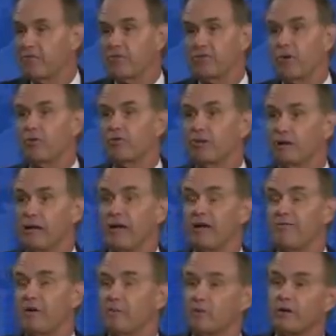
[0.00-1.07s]
to vote
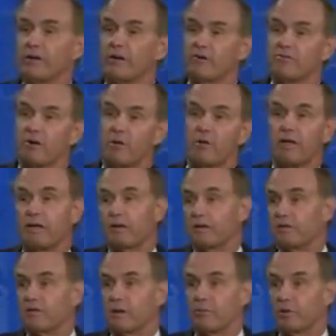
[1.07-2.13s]
today if I'm going to get a vote in
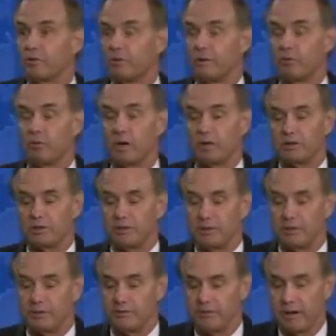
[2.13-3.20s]
because I'm going to be in
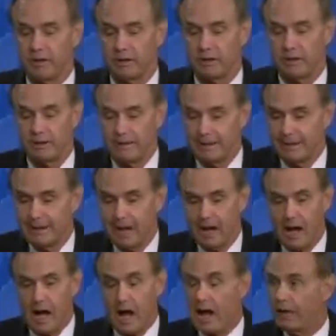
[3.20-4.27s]
Washington. And frankly,
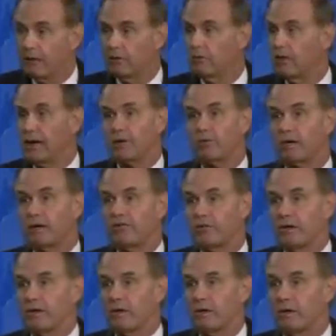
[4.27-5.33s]
I don't like what I
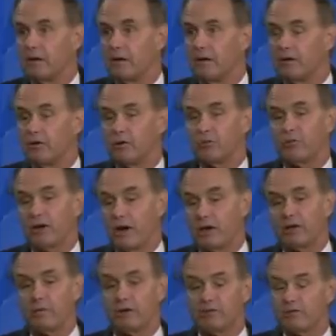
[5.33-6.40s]
see. And you're
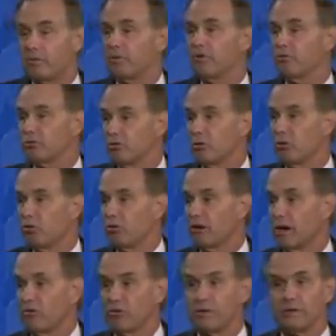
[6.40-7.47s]
talking about somebody whose local
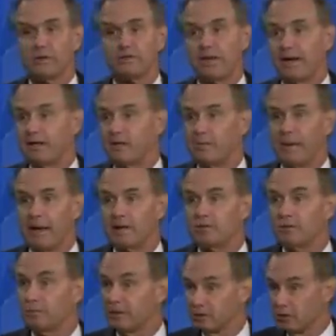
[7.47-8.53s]
government has had to
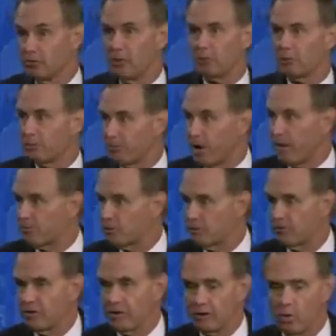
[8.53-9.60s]
balance the budget. Remember, Prop
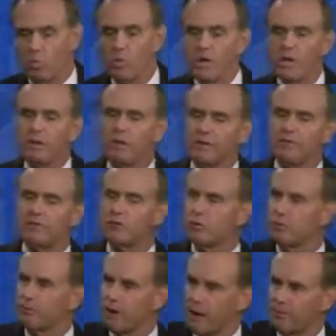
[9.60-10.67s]
13. We lived
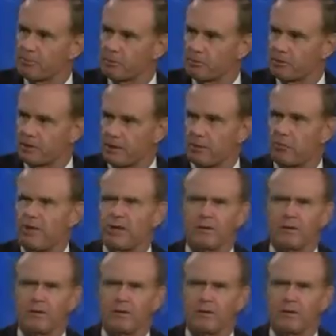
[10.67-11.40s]
through Prop 13. We had